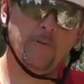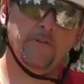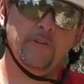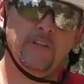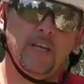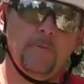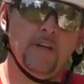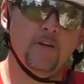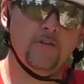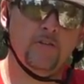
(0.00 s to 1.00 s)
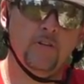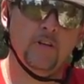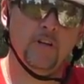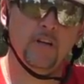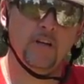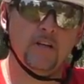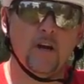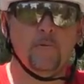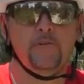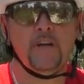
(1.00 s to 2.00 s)
of keeping us
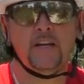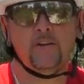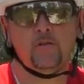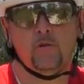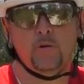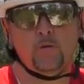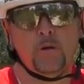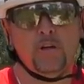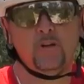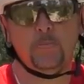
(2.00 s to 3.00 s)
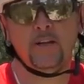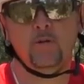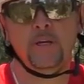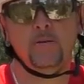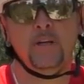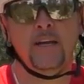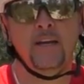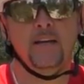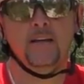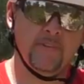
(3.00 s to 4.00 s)
comfy and as cool as we could expect to be today.
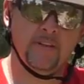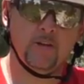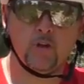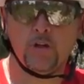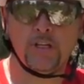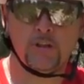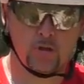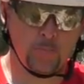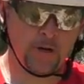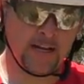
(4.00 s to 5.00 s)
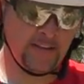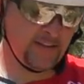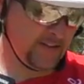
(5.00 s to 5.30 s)
The jersey is super light,